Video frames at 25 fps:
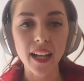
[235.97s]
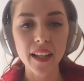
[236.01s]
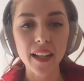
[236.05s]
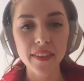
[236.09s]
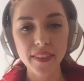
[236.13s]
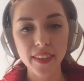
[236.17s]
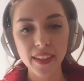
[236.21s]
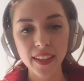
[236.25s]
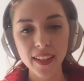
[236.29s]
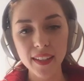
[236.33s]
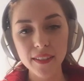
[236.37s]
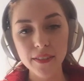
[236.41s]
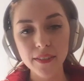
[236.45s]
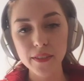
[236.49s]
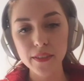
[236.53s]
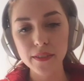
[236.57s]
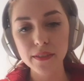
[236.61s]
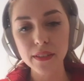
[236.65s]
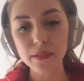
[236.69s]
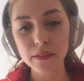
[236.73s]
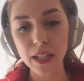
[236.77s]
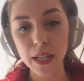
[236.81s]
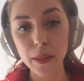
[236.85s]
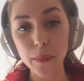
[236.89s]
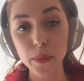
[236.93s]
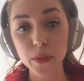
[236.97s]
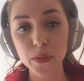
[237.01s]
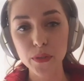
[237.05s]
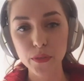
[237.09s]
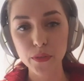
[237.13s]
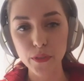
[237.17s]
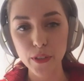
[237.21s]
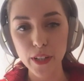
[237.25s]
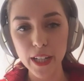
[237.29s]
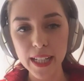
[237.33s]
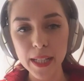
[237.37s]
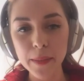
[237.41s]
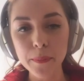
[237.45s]
I think it was
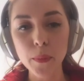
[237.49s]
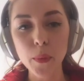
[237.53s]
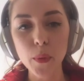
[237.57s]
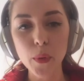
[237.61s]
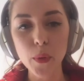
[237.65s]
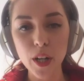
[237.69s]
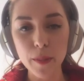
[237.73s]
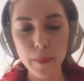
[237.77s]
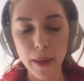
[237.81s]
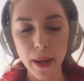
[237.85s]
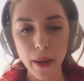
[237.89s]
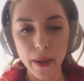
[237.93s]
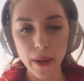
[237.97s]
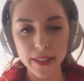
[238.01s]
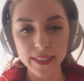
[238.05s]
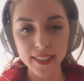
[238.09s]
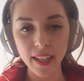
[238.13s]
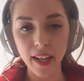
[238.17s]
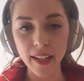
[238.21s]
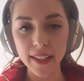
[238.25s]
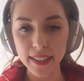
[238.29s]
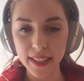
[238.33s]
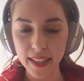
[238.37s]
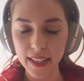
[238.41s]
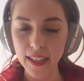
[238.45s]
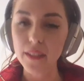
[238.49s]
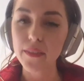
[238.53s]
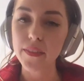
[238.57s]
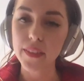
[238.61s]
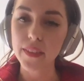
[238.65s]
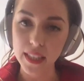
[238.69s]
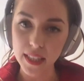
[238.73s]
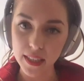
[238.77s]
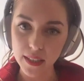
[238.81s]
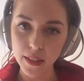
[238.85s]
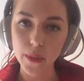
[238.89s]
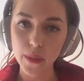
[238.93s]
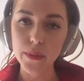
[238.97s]
really more about a tightening of the
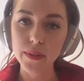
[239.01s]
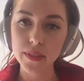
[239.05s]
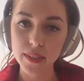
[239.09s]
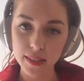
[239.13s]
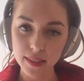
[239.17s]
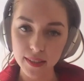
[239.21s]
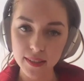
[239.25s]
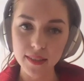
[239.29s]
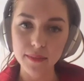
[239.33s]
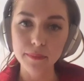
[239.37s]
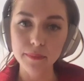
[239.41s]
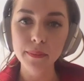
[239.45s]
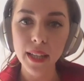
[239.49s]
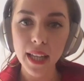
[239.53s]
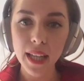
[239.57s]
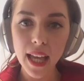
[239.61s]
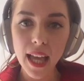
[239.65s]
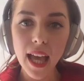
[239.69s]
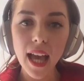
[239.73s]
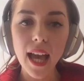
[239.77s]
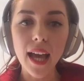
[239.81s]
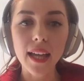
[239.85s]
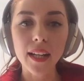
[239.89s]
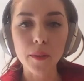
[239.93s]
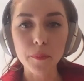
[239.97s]
ecosystem and a